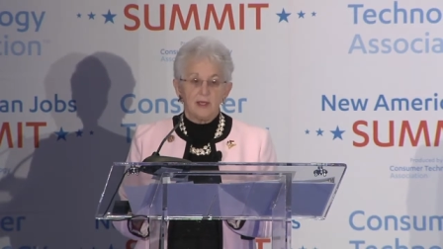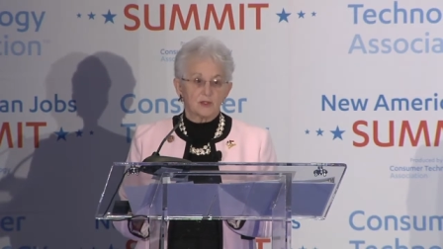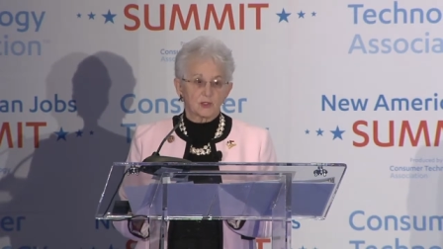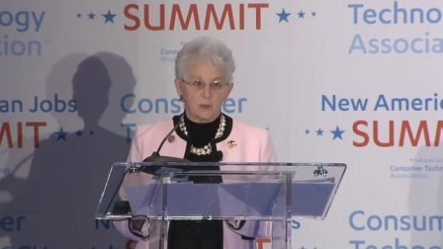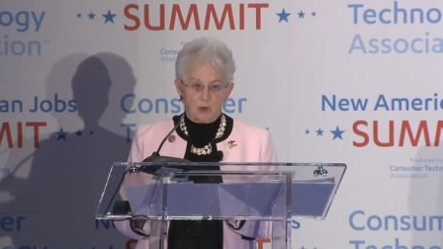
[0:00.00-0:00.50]

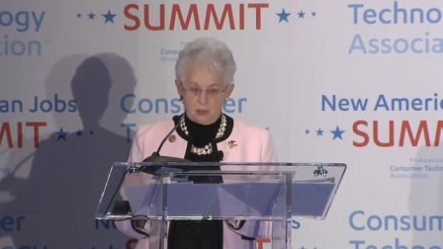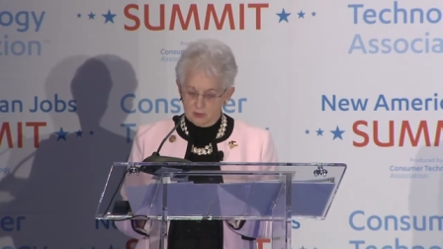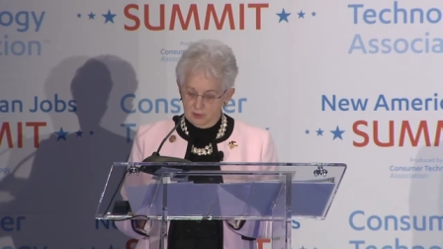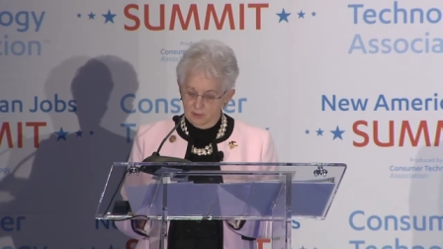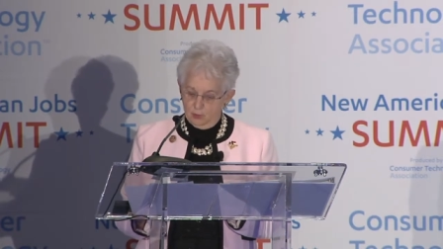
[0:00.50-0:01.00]
It
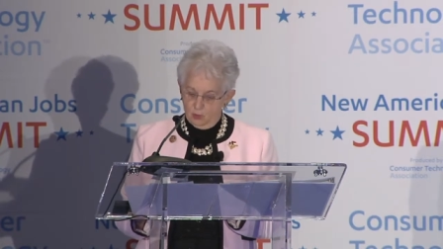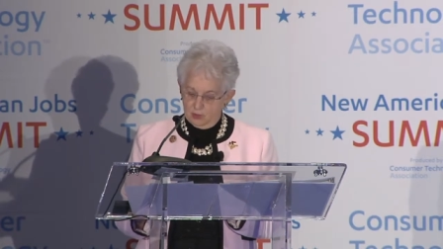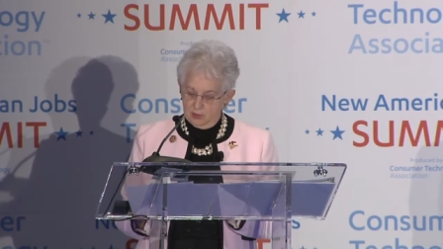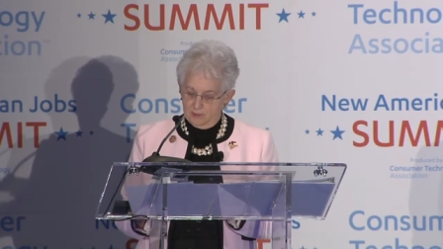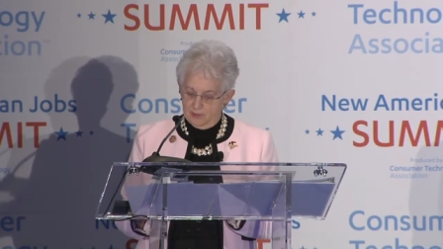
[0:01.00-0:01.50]
sparked an
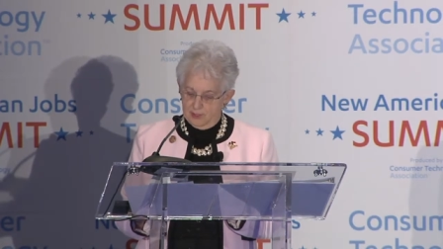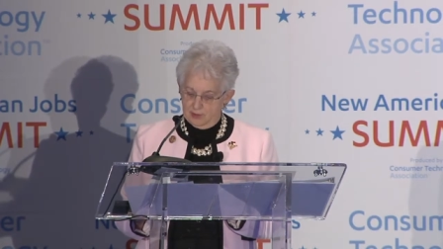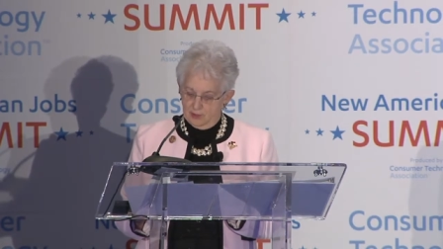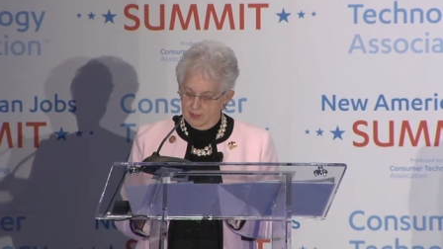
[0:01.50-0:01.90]
important debate